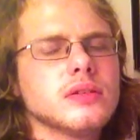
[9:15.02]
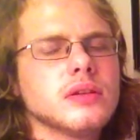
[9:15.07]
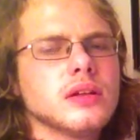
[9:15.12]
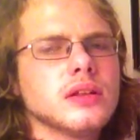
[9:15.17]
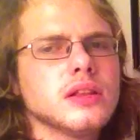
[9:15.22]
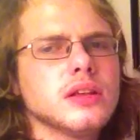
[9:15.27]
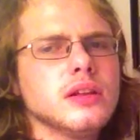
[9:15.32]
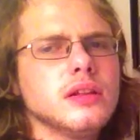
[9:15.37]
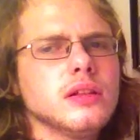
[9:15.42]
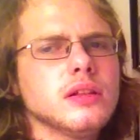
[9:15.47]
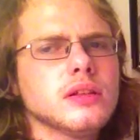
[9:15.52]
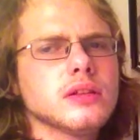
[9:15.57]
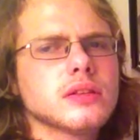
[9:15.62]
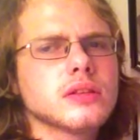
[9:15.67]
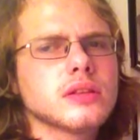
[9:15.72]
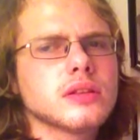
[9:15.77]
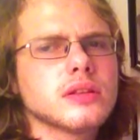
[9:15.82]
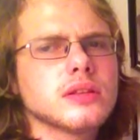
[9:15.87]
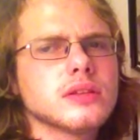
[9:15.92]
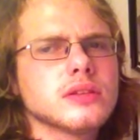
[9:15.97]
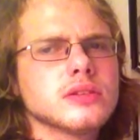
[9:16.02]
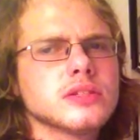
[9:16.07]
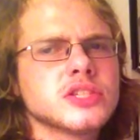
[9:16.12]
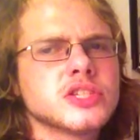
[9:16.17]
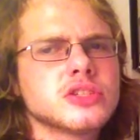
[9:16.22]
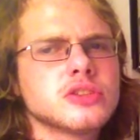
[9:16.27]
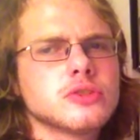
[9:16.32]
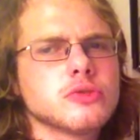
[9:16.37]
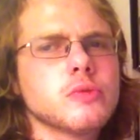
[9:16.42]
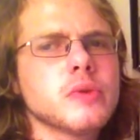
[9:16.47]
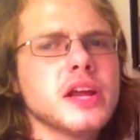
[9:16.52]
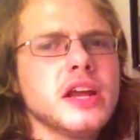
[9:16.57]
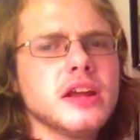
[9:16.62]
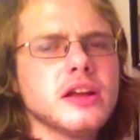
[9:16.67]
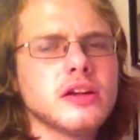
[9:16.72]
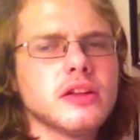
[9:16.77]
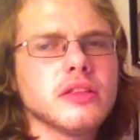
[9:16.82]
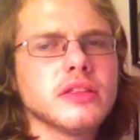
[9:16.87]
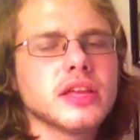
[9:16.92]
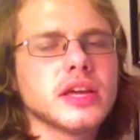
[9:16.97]
a little
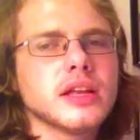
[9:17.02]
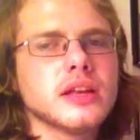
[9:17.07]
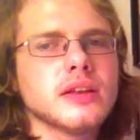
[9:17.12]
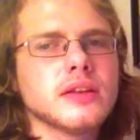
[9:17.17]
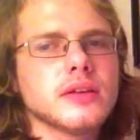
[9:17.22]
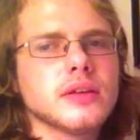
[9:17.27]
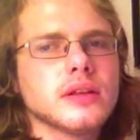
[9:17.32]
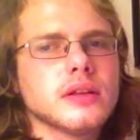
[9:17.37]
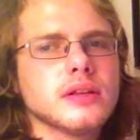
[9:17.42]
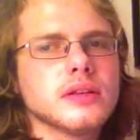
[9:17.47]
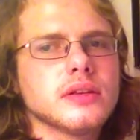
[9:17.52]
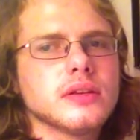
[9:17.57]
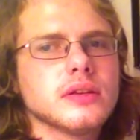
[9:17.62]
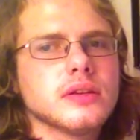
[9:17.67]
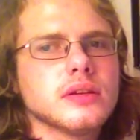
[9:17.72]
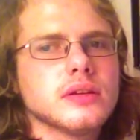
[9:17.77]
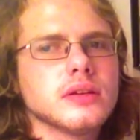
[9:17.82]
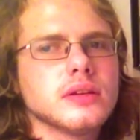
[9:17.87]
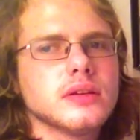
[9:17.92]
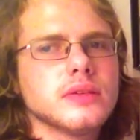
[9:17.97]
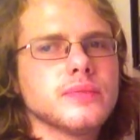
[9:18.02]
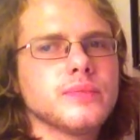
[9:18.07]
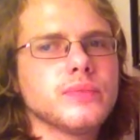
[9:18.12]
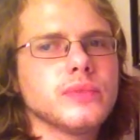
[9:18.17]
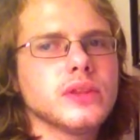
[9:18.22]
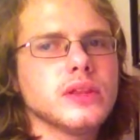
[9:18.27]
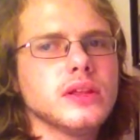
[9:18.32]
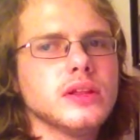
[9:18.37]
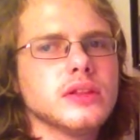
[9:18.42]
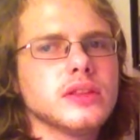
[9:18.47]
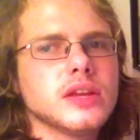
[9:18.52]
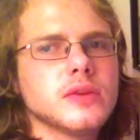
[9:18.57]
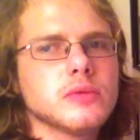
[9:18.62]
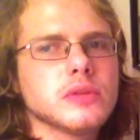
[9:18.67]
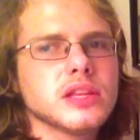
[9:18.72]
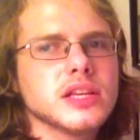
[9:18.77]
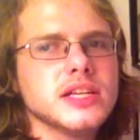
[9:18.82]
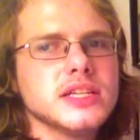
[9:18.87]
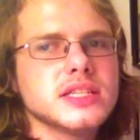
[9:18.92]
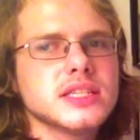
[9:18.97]
surreal that, you know, they
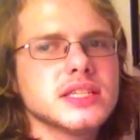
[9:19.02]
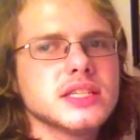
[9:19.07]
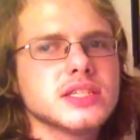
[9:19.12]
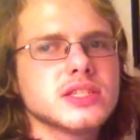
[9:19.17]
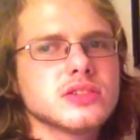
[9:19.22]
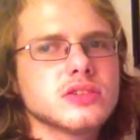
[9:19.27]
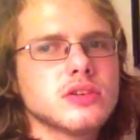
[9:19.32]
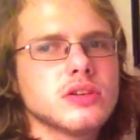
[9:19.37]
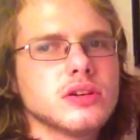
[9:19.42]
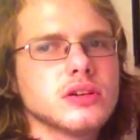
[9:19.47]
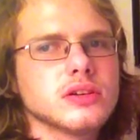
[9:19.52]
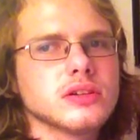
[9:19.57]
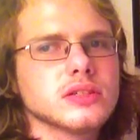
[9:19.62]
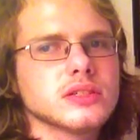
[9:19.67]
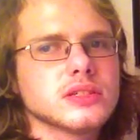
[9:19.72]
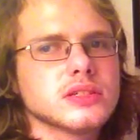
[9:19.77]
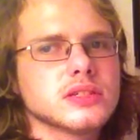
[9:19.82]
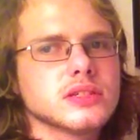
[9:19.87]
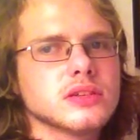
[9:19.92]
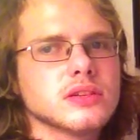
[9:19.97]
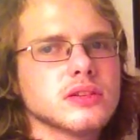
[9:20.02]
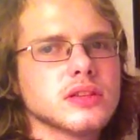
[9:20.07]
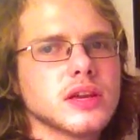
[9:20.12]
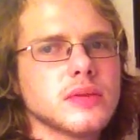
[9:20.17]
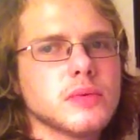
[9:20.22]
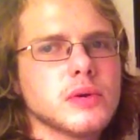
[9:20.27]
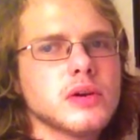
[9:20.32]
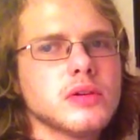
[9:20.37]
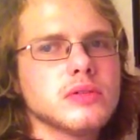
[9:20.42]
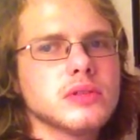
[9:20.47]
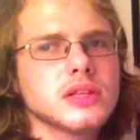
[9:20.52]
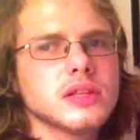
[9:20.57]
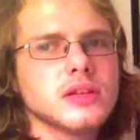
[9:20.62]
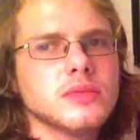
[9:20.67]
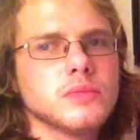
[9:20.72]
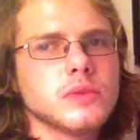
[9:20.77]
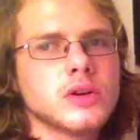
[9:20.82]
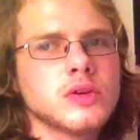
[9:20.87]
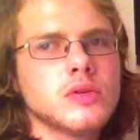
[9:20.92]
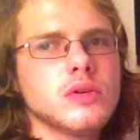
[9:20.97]
released these songs, or they wrote
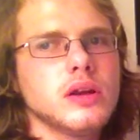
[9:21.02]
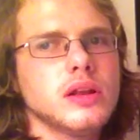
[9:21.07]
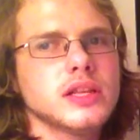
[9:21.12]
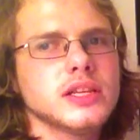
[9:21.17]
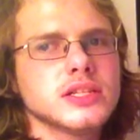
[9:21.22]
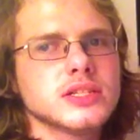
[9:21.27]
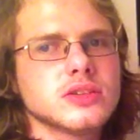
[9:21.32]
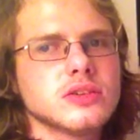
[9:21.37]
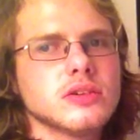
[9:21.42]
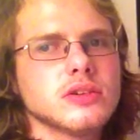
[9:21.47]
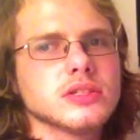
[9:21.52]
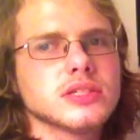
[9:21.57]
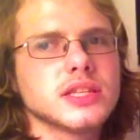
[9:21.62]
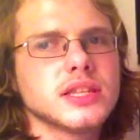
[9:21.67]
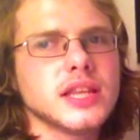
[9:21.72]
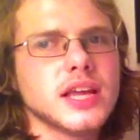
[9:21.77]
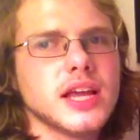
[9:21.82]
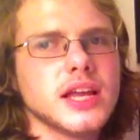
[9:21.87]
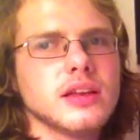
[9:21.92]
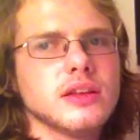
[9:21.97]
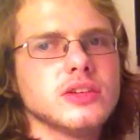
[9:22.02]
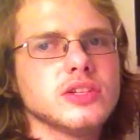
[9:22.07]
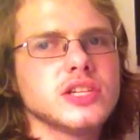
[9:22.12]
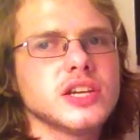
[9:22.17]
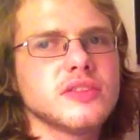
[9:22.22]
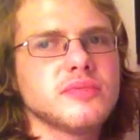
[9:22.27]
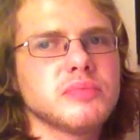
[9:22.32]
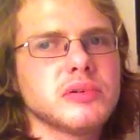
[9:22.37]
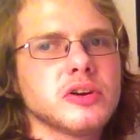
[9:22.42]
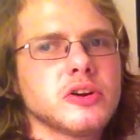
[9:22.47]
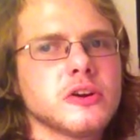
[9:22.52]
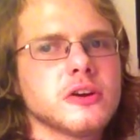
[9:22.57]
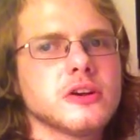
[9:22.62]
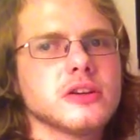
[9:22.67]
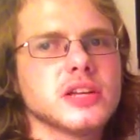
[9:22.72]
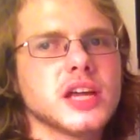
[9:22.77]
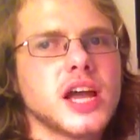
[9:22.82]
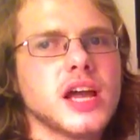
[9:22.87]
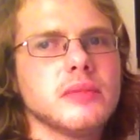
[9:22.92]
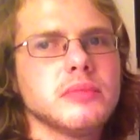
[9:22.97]
and recorded these songs, and then Jeff
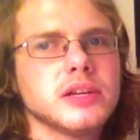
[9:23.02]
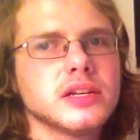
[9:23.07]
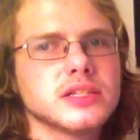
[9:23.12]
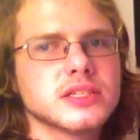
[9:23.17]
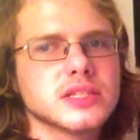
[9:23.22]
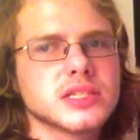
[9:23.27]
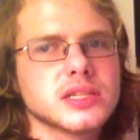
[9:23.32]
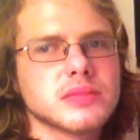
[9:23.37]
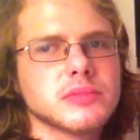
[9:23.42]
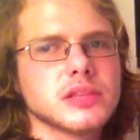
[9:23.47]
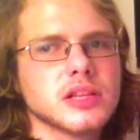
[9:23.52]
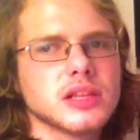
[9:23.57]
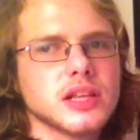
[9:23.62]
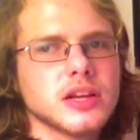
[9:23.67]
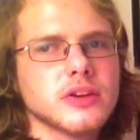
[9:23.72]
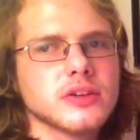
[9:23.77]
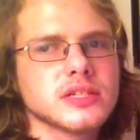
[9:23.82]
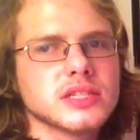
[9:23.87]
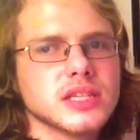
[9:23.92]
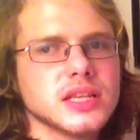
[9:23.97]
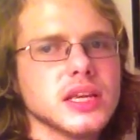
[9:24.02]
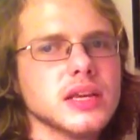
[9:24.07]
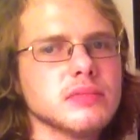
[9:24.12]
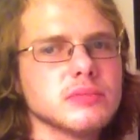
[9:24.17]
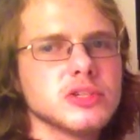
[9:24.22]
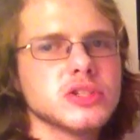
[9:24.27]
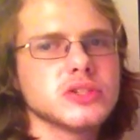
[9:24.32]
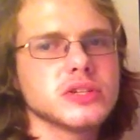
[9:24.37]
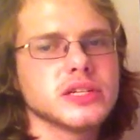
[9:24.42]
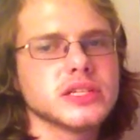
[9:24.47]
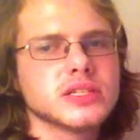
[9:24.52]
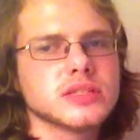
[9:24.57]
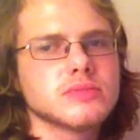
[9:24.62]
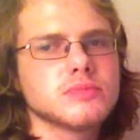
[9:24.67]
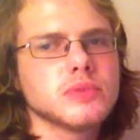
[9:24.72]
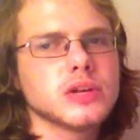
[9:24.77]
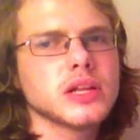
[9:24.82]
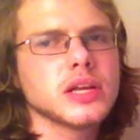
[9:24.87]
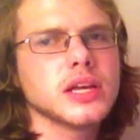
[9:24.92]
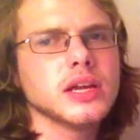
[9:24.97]
Porcaro died because of some of the lyrics and the imagery. It's
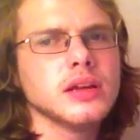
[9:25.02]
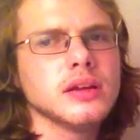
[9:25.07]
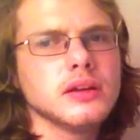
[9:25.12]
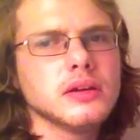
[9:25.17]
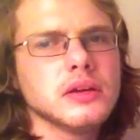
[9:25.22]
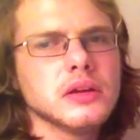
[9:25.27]
really